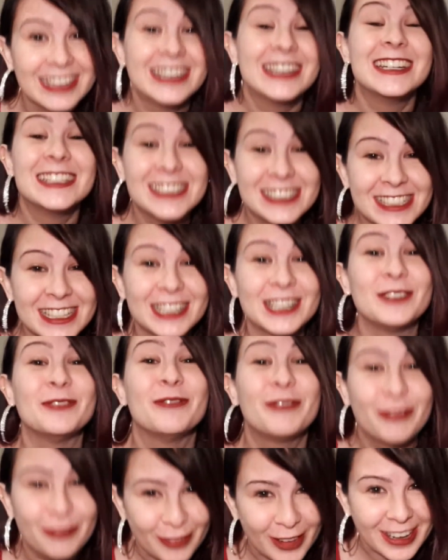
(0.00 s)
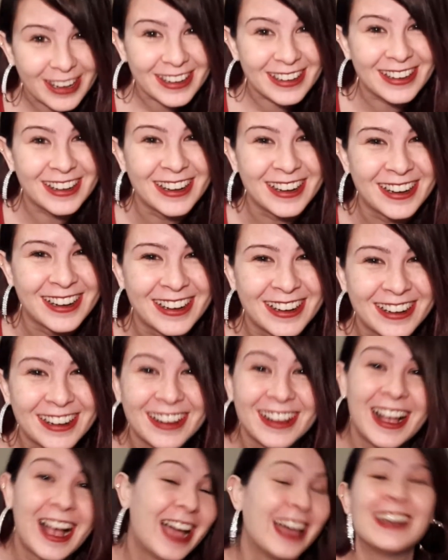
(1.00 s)
It didn't fit.
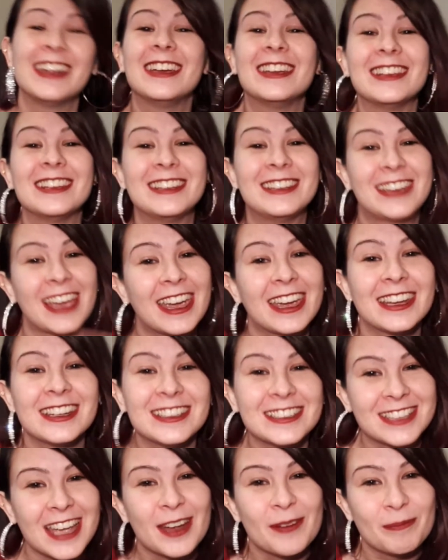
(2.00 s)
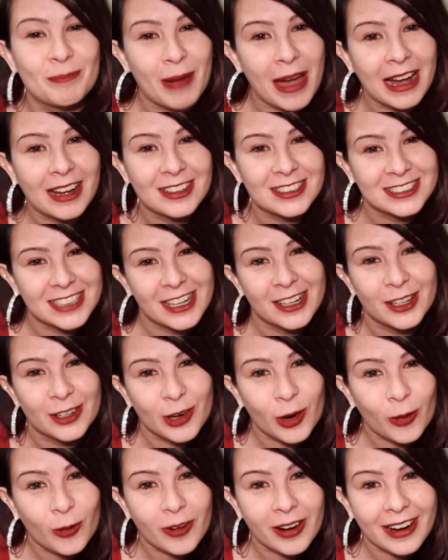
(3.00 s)
I didn't gain 10 pounds out of
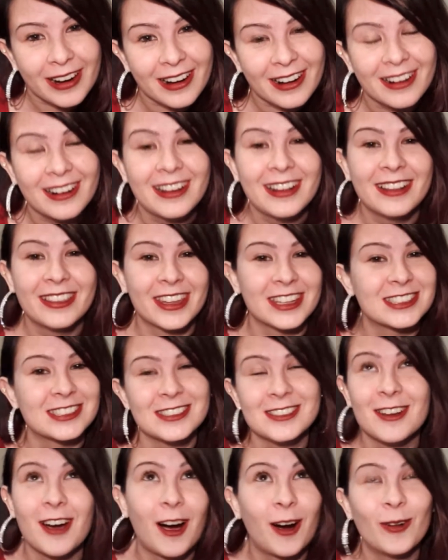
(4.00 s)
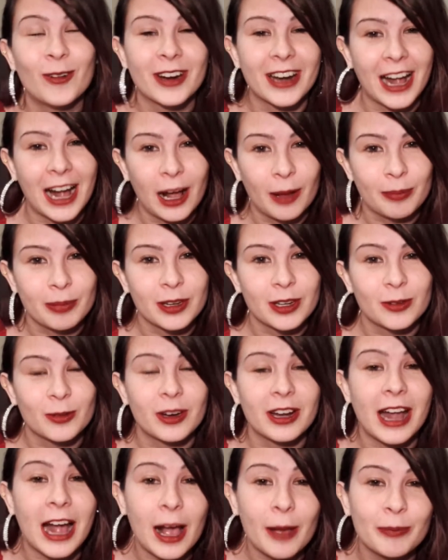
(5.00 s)
nowhere. That's not what happened.
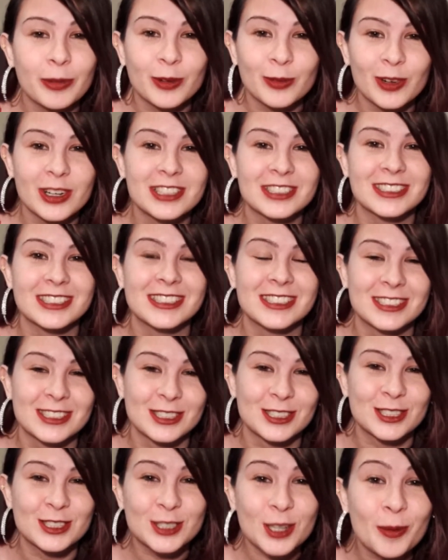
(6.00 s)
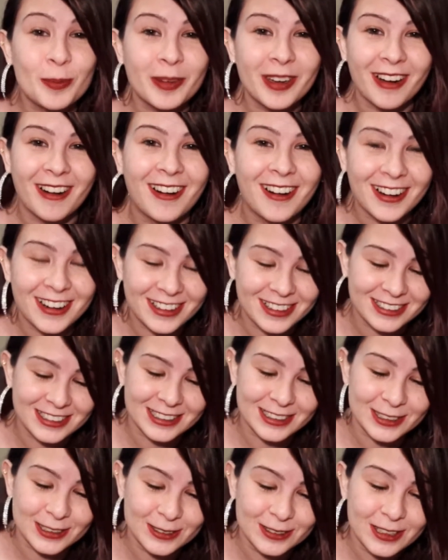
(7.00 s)
What happened is the stupid hot
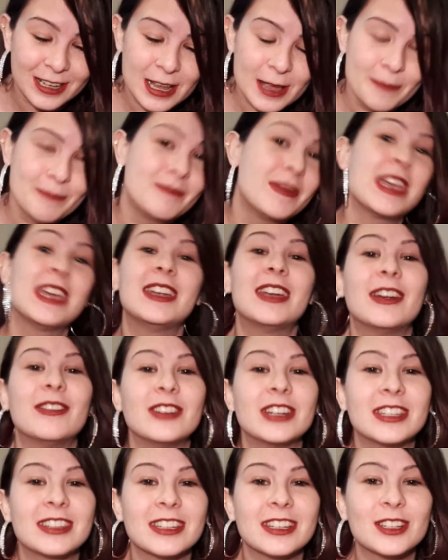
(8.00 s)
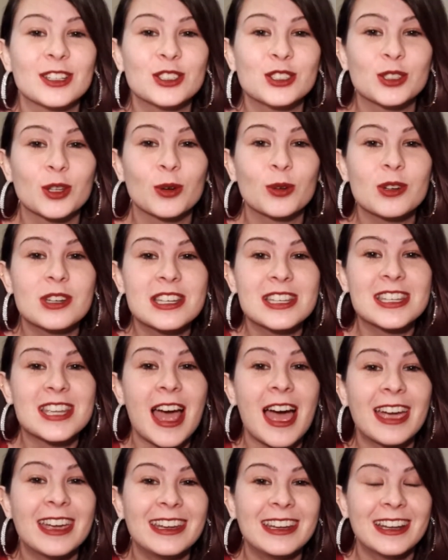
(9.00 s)
glue made everything so
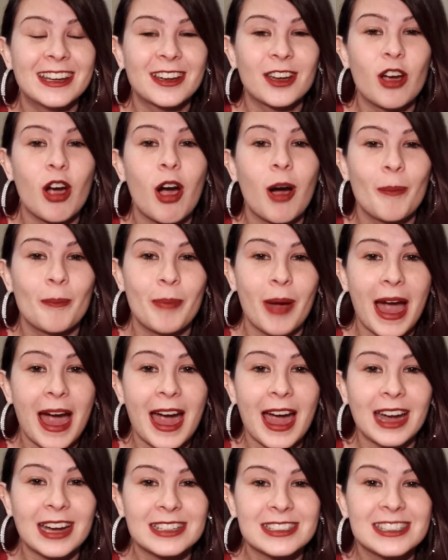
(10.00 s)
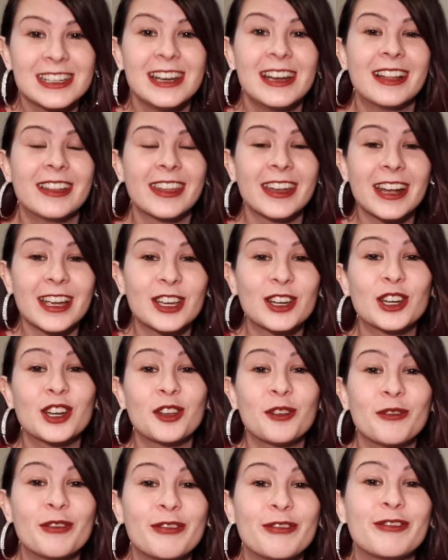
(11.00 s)
tight and compact that I
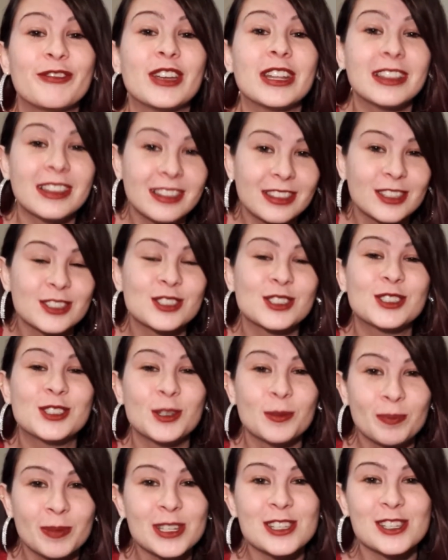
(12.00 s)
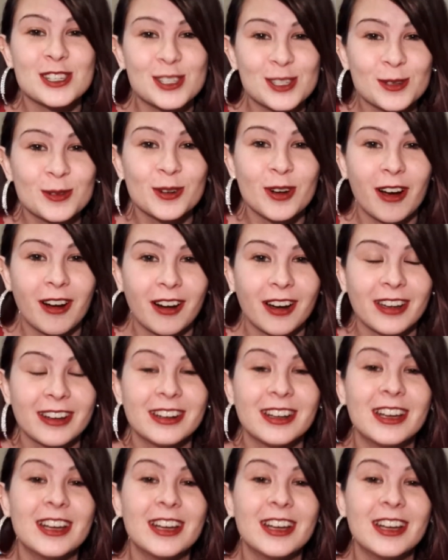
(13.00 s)
couldn't fit the stupid suit on.